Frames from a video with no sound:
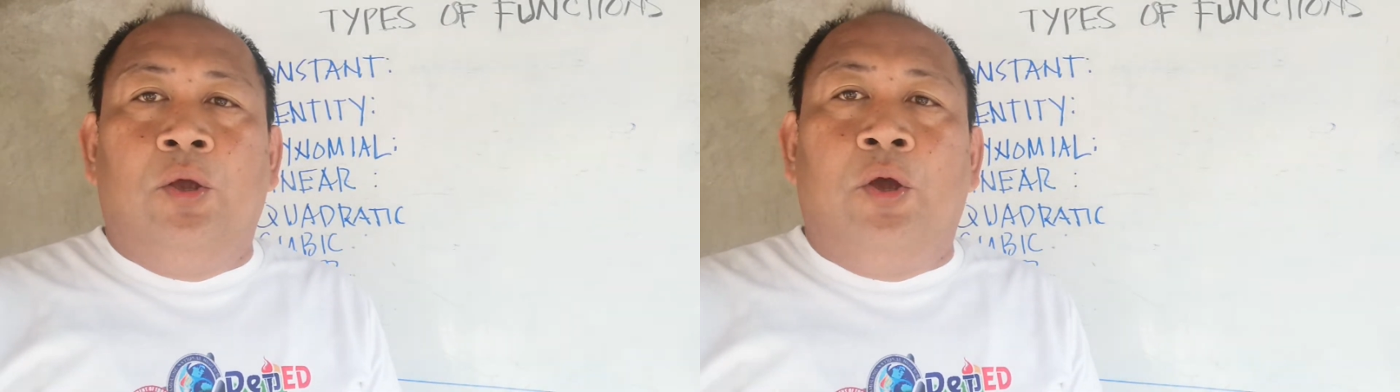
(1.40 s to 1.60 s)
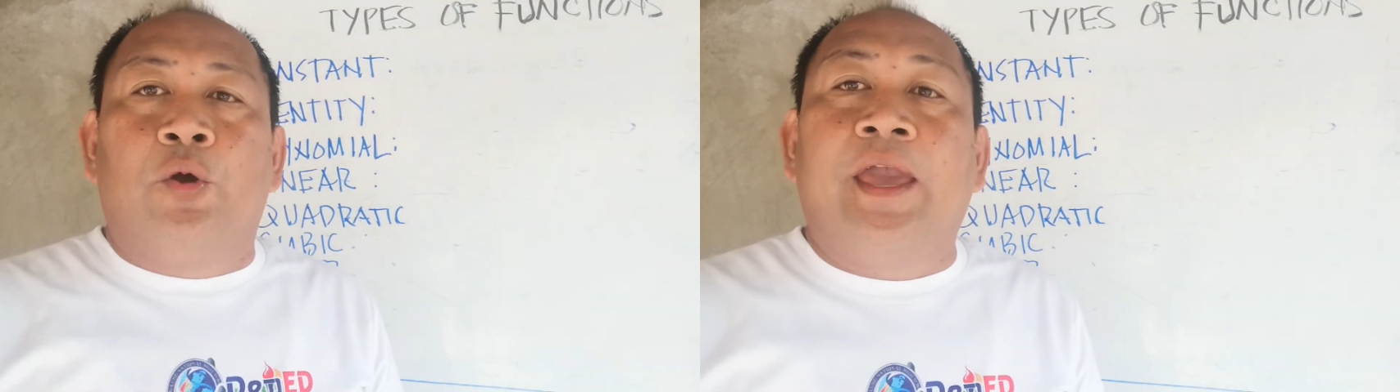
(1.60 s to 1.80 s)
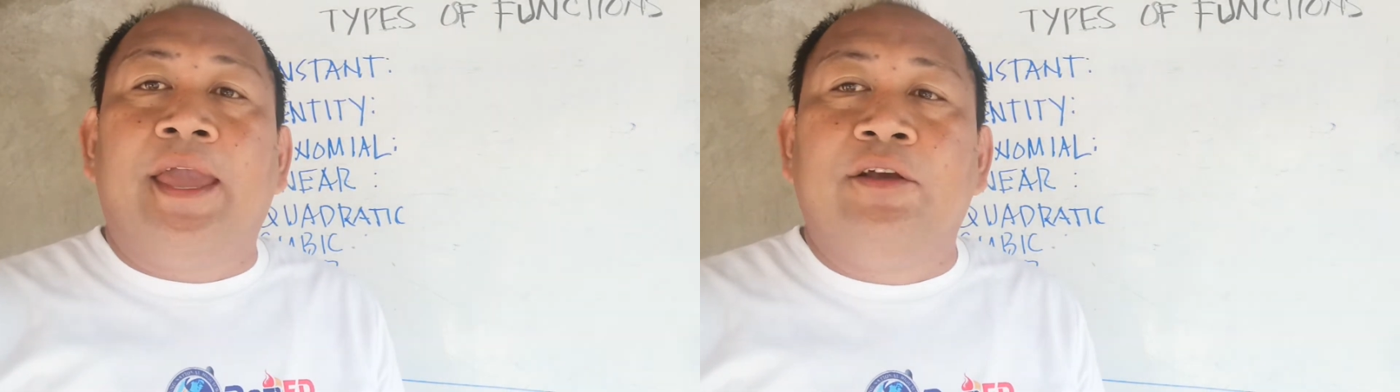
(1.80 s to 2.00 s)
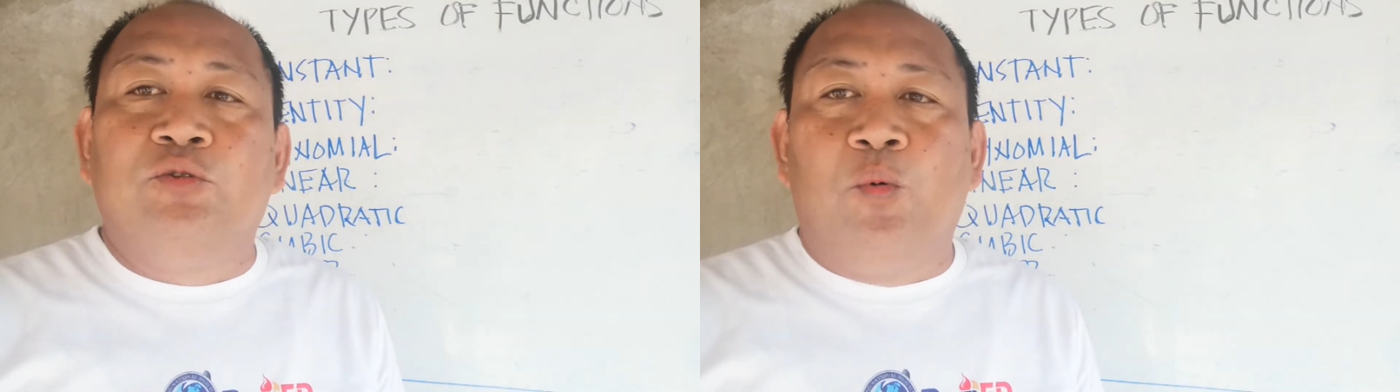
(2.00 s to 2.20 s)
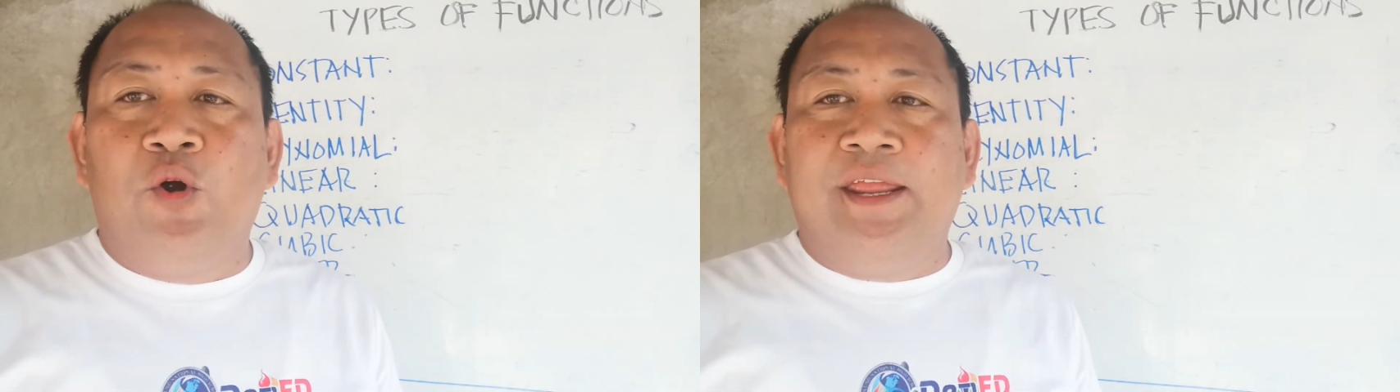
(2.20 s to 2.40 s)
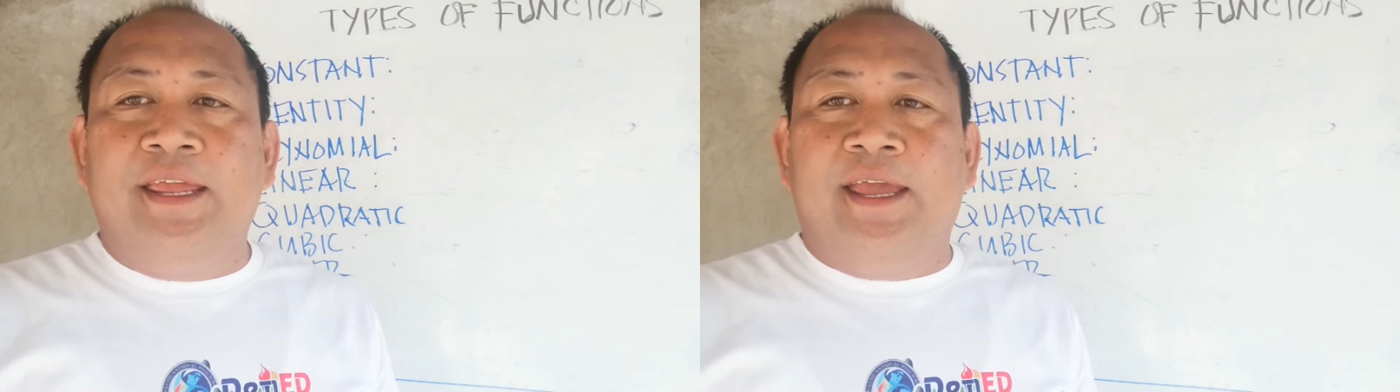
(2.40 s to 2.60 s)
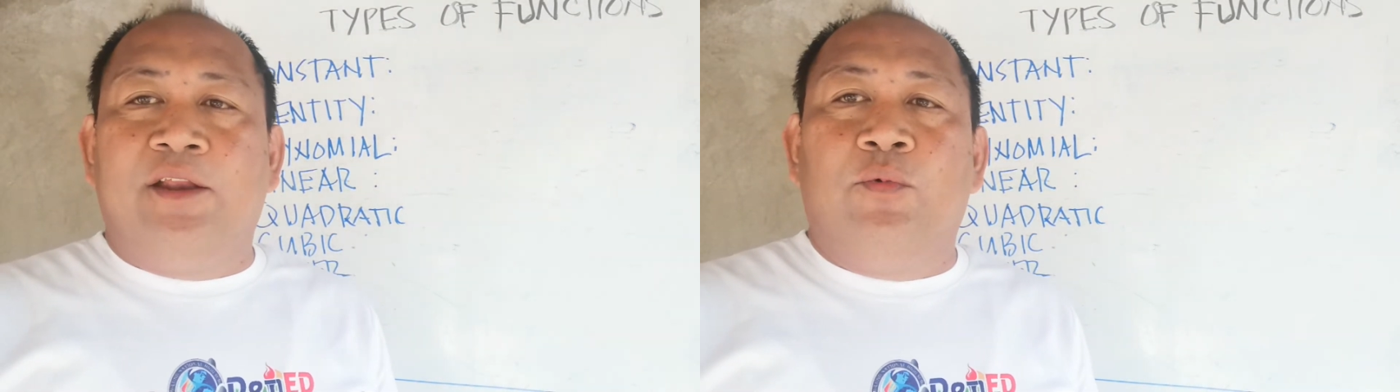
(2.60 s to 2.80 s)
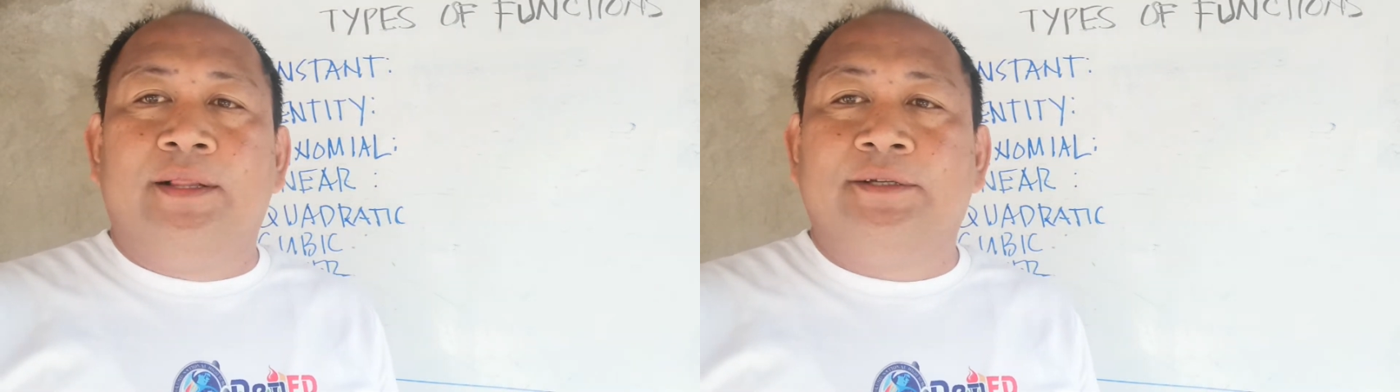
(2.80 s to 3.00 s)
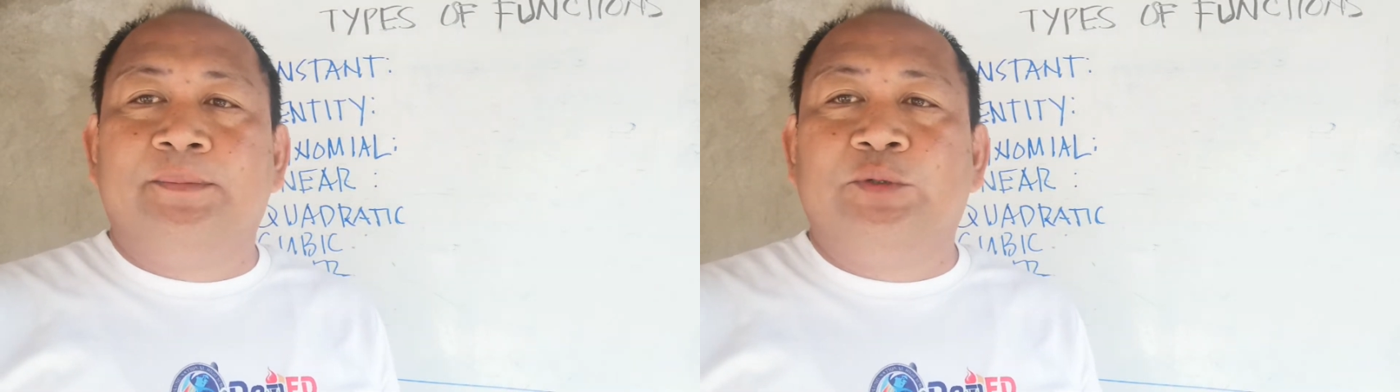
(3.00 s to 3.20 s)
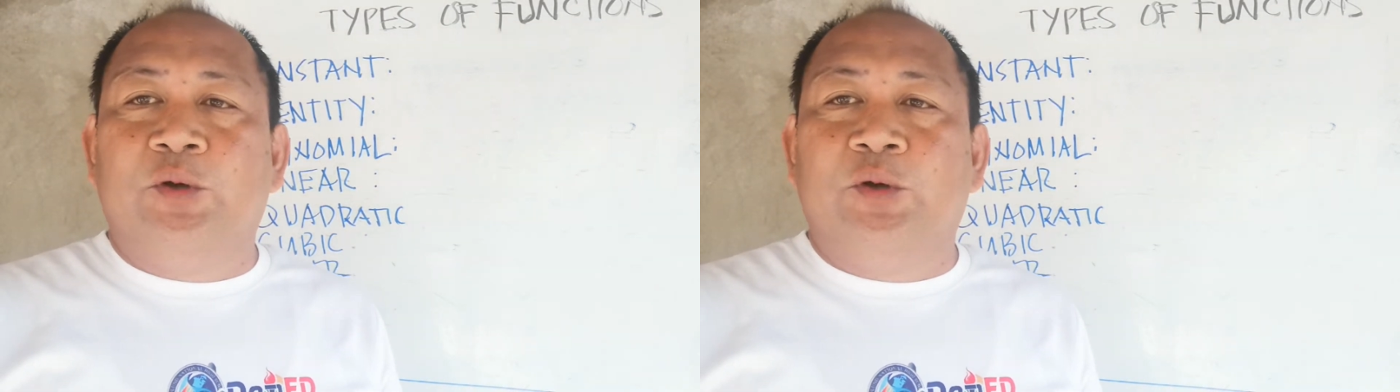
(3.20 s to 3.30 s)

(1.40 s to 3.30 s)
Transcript: Okay, good morning and welcome